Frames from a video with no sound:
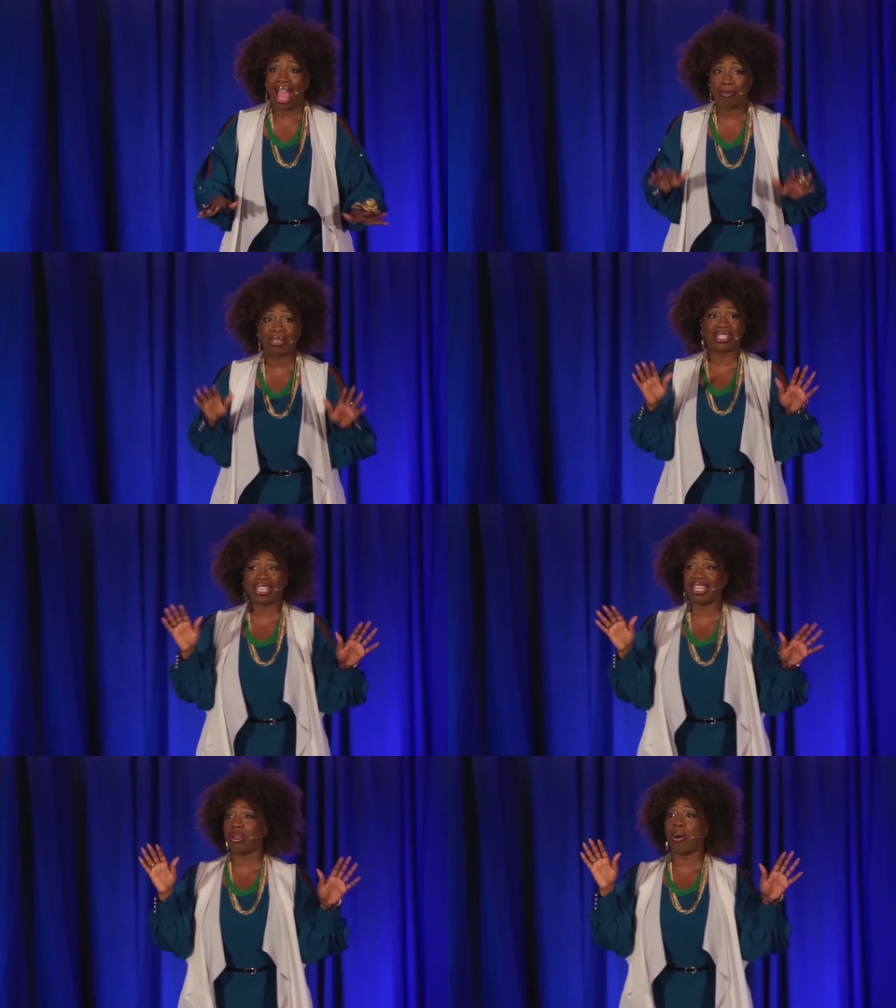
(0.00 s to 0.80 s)
I'm a
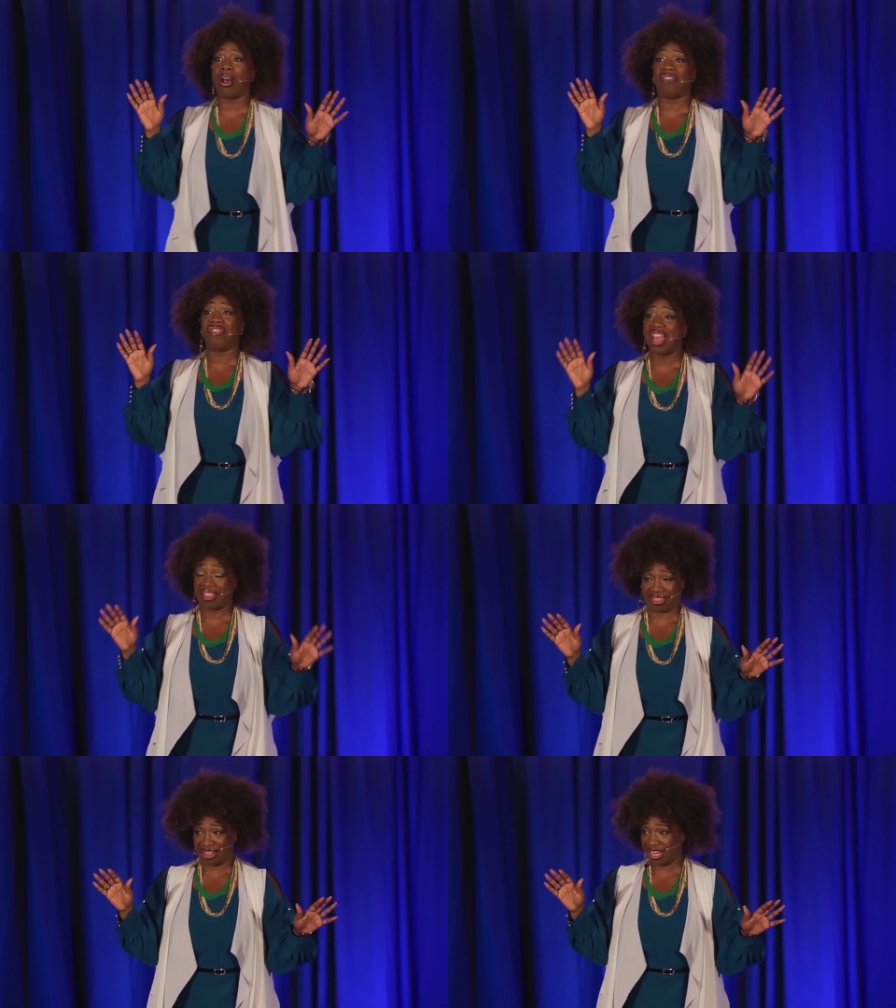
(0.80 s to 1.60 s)
C E O of
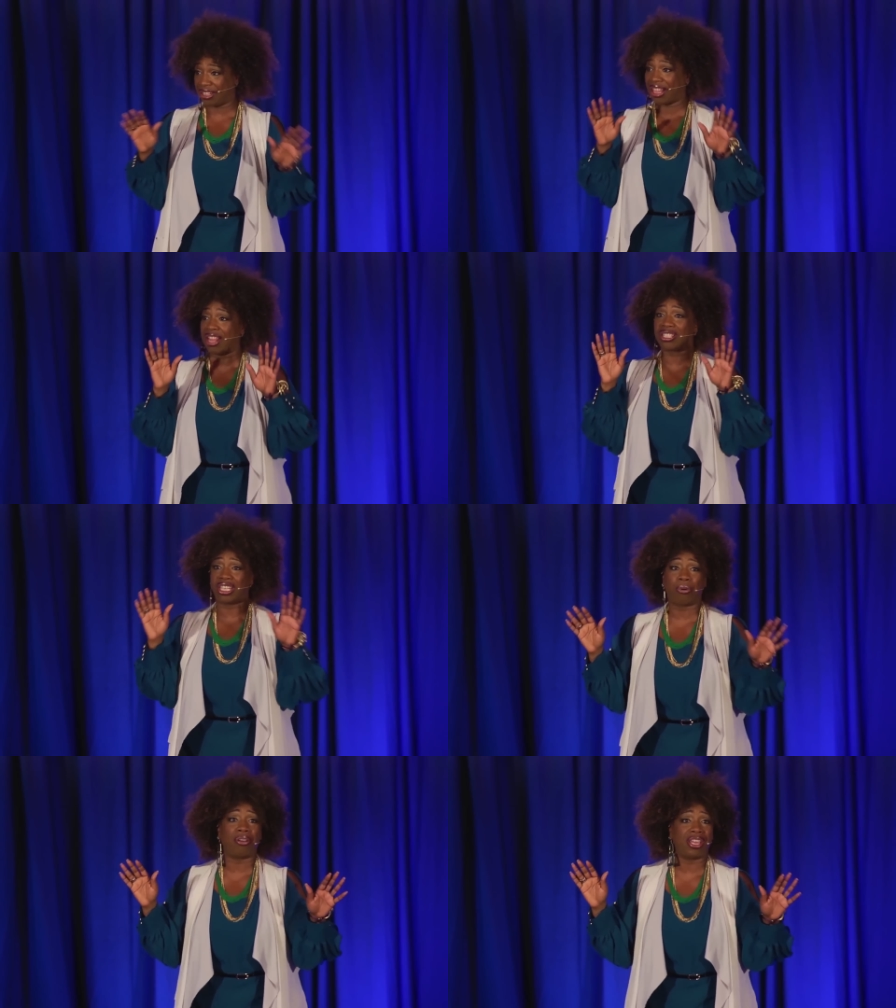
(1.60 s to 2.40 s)
nothing. Like, there's
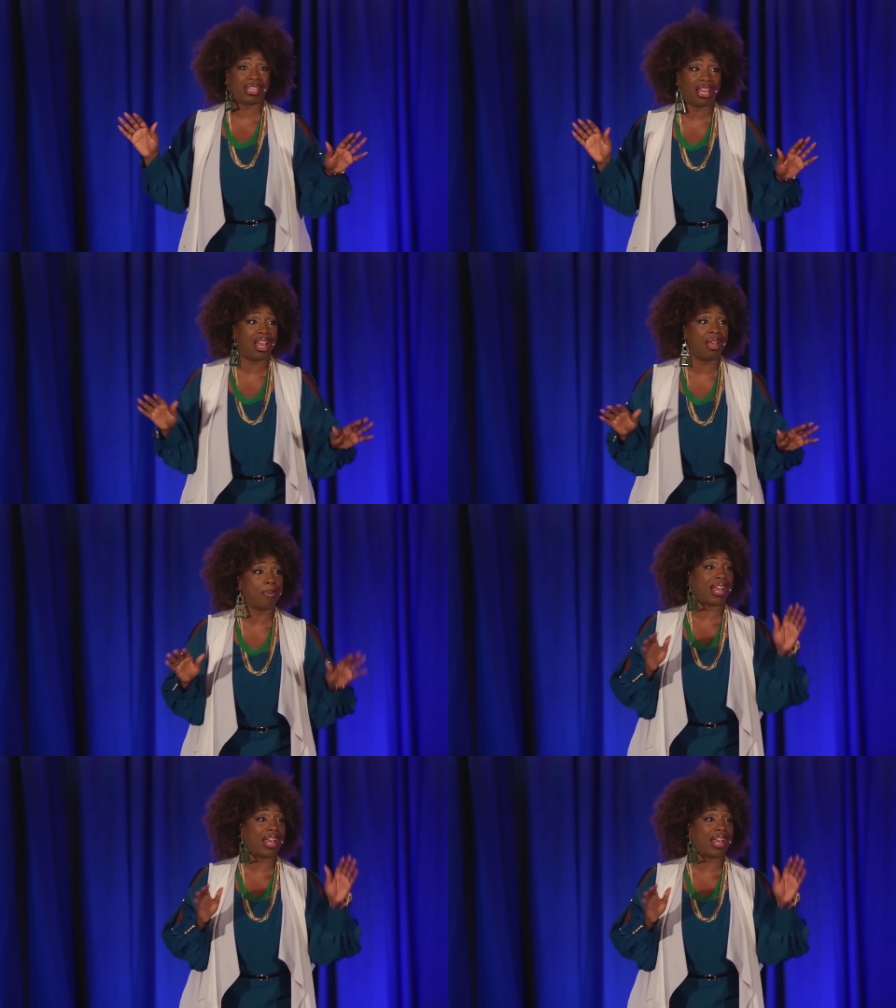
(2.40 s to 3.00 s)
zero income.